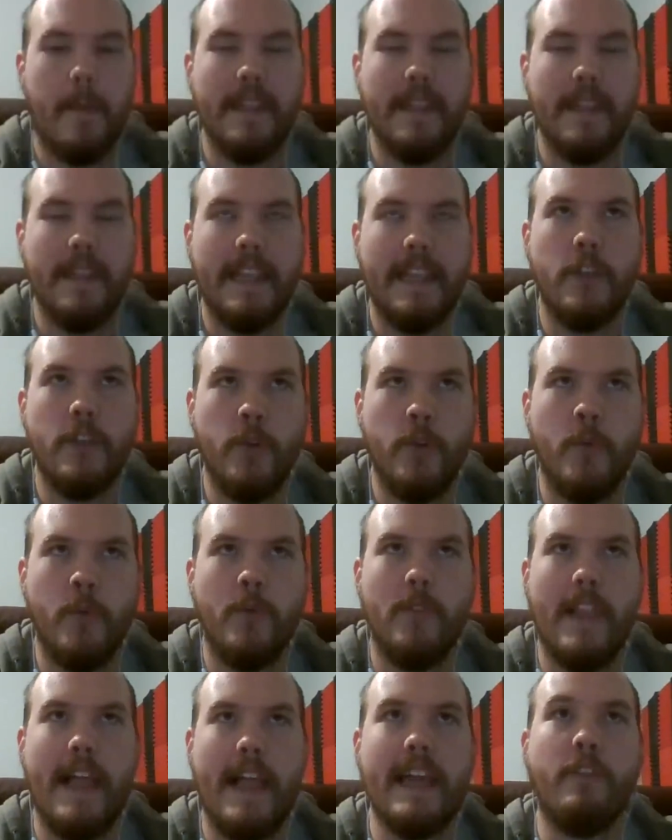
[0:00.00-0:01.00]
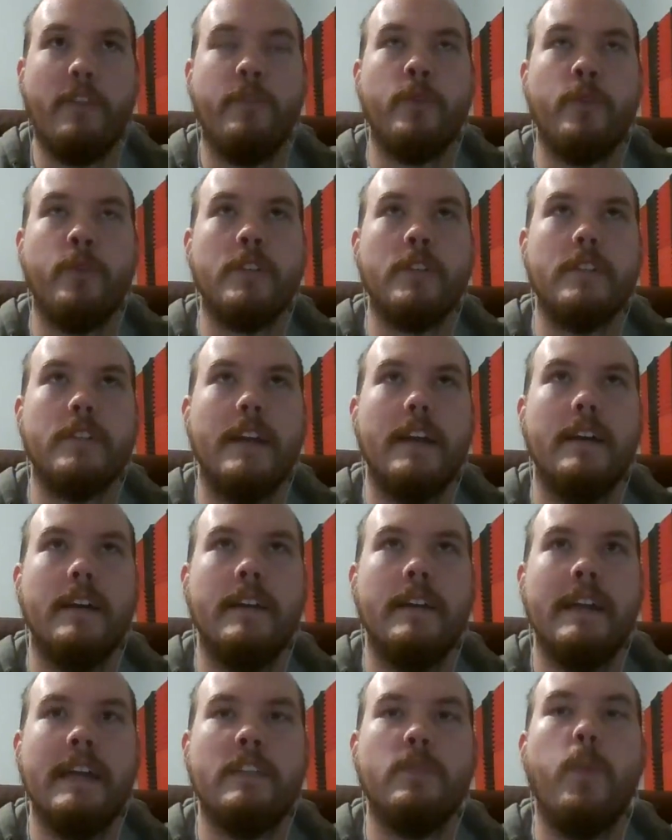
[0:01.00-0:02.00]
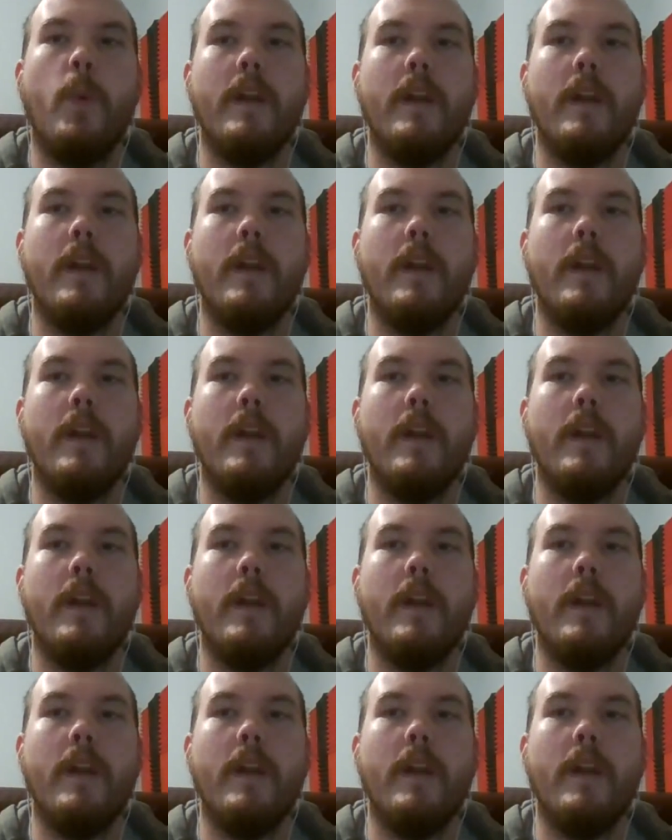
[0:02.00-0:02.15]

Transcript: but like it's